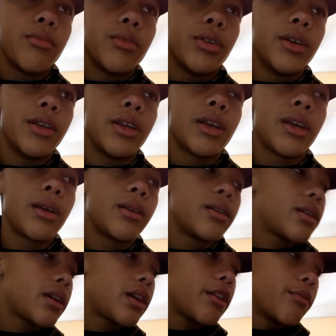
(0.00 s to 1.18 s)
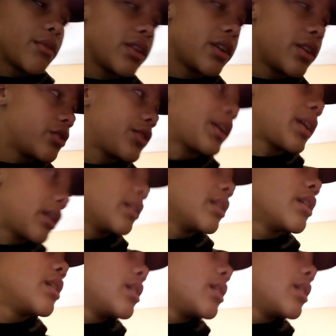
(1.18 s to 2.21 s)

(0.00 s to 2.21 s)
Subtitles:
But I'm gonna let it dry,